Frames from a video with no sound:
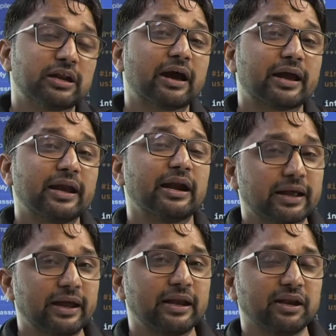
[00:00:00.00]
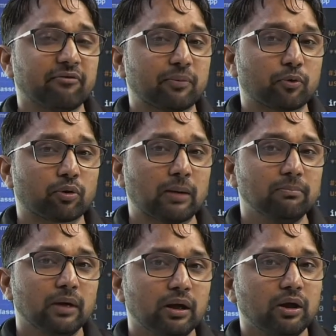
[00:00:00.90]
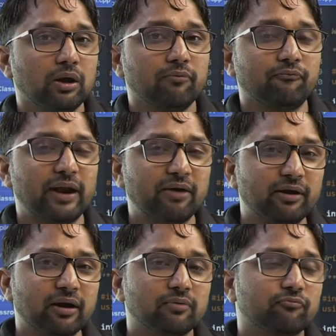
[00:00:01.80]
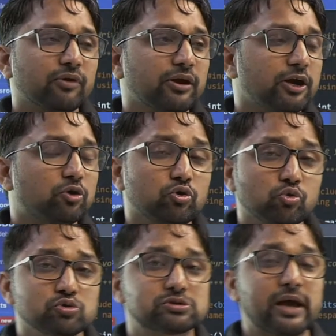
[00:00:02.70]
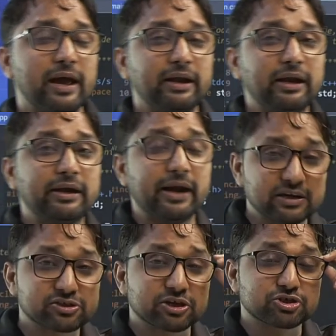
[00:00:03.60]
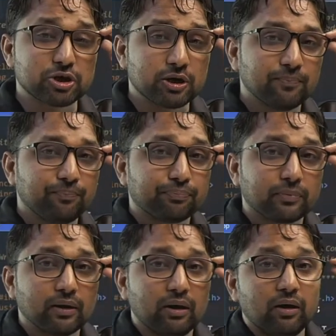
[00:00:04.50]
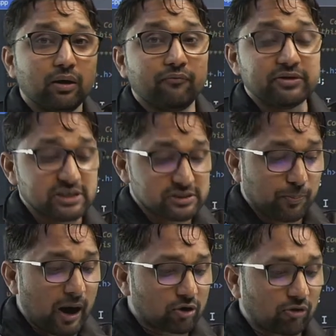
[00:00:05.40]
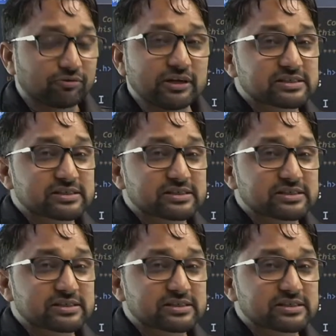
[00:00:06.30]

again and again in our program. Whenever we need to use any data structure which is part of this